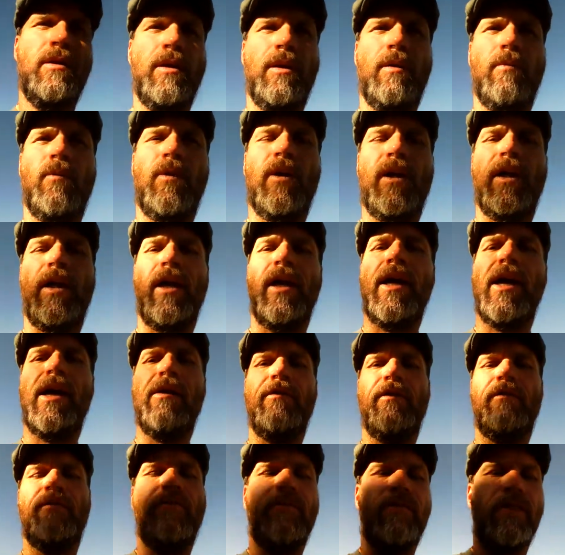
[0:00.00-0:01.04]
and why I
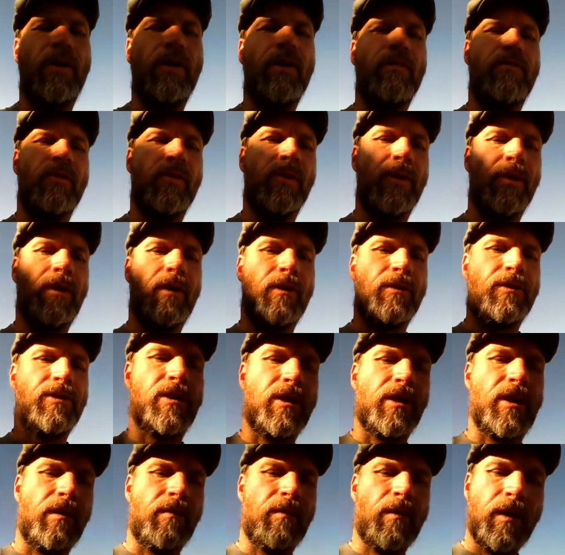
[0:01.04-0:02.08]
have a very, very hard
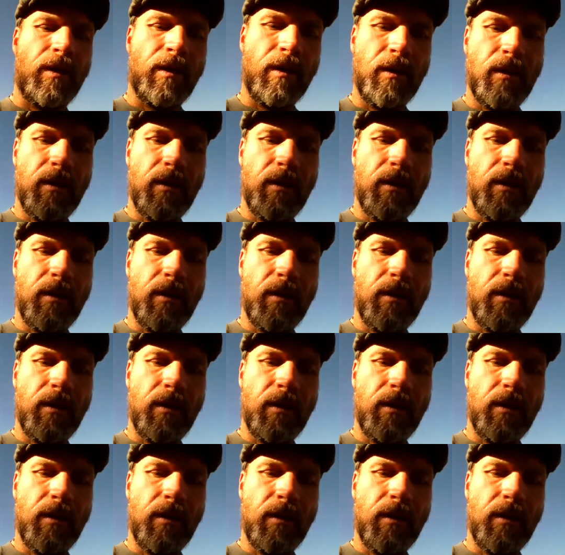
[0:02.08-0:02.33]
time